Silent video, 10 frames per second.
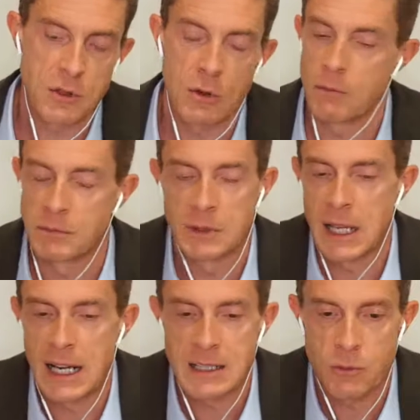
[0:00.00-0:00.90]
So
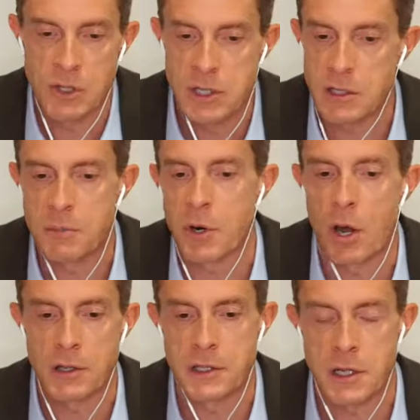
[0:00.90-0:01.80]
tell us which is the
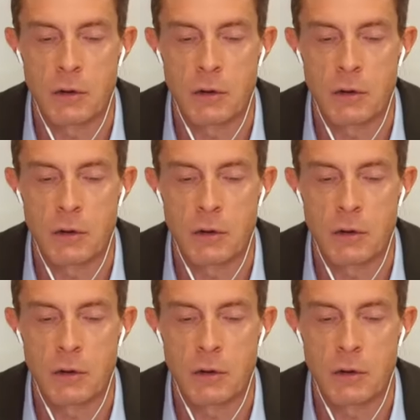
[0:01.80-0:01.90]
process.